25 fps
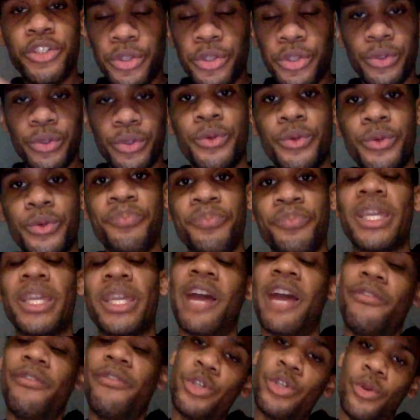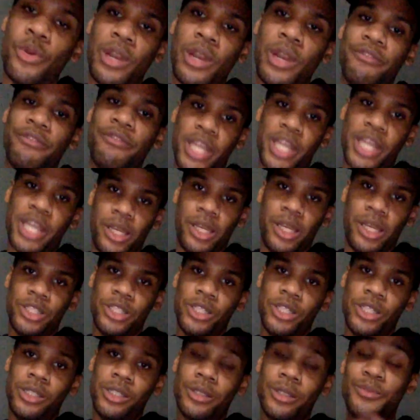you can have a total life
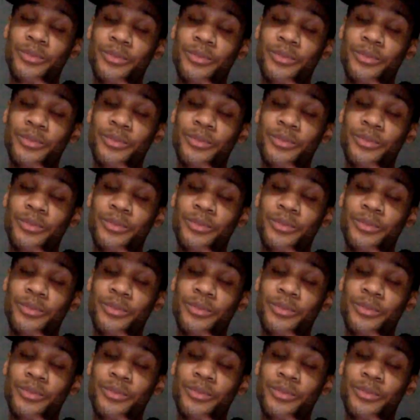change.